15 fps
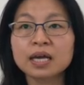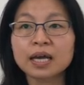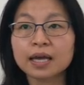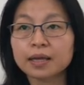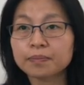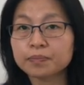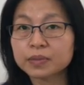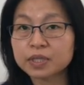
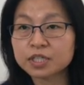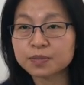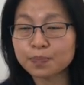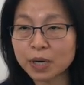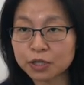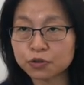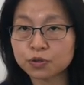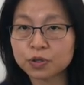And this
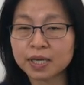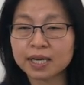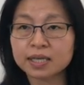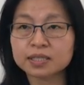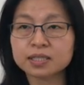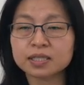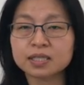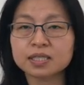particular
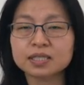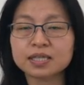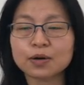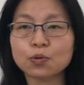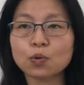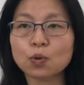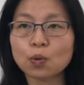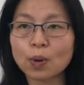case is
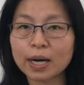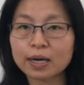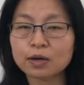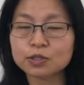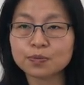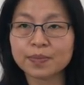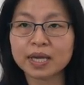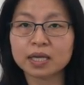uh, why I
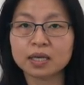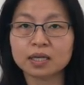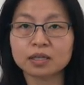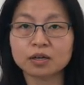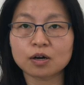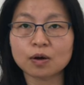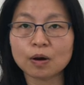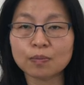was making
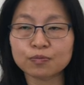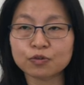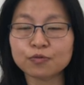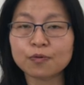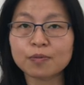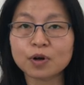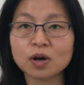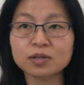the
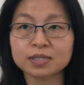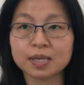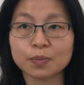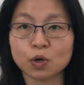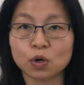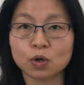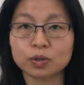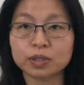proof of concept
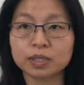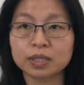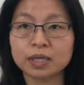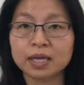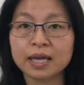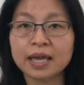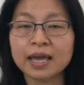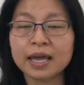code.
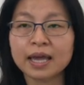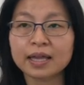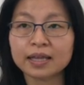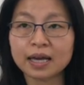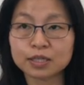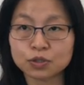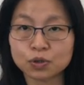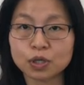And
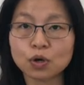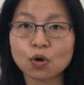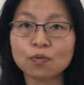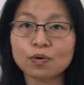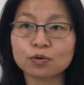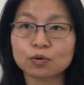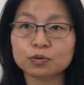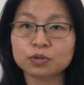actually
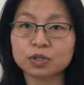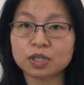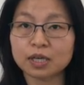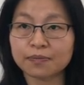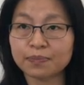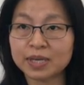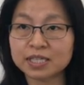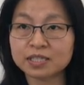overwrote the
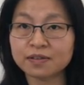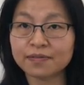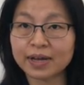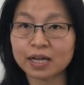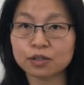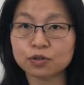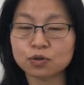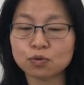uh, P C
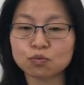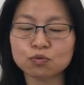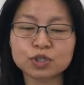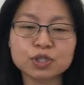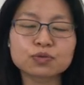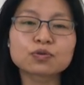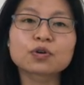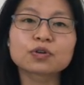value,
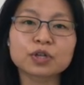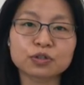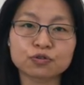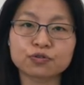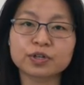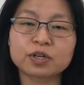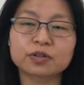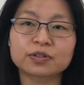which we're gonna
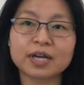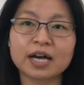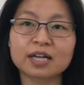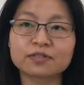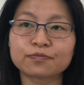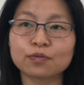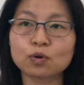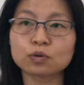trigger the
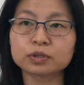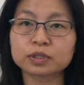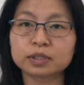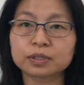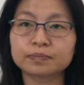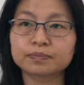hard fault.